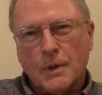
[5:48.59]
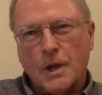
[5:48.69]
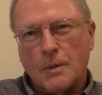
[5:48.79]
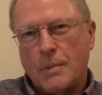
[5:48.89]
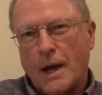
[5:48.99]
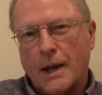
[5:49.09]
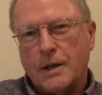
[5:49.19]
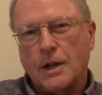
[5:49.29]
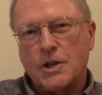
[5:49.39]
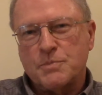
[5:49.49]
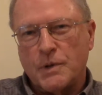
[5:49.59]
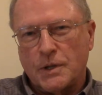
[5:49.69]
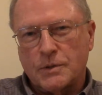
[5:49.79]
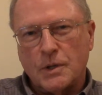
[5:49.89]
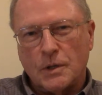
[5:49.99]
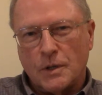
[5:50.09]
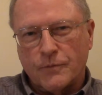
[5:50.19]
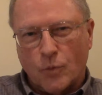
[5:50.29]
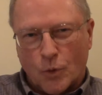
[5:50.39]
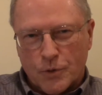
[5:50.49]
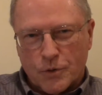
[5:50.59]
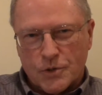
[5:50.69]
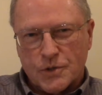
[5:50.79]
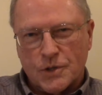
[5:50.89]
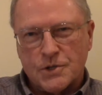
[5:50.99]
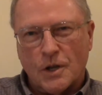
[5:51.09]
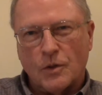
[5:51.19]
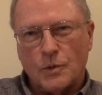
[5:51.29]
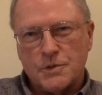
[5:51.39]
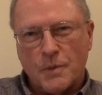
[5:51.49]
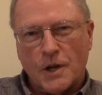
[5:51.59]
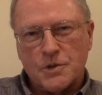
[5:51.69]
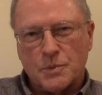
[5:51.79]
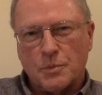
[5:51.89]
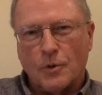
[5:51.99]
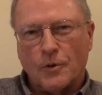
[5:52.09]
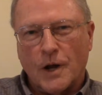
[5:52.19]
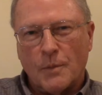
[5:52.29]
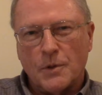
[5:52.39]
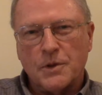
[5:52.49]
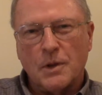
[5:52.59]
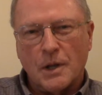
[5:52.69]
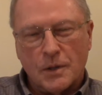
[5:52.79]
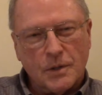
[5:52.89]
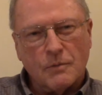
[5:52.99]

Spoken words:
Came back and I spent 4 years in the solid waste management program at the end.